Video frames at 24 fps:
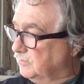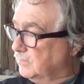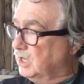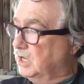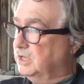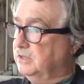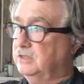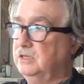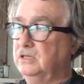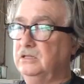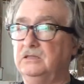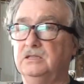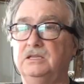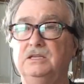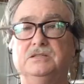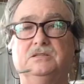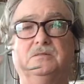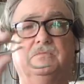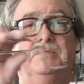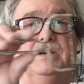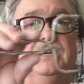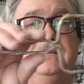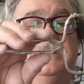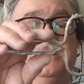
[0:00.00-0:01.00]
I think
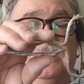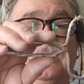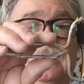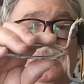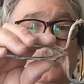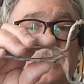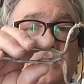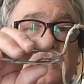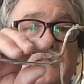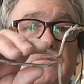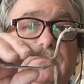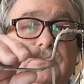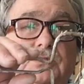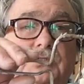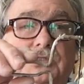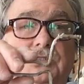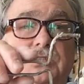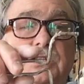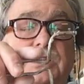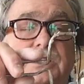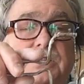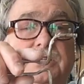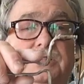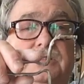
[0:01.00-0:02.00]
these are basically
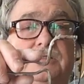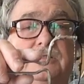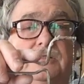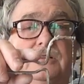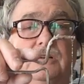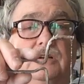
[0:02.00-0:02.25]
cheese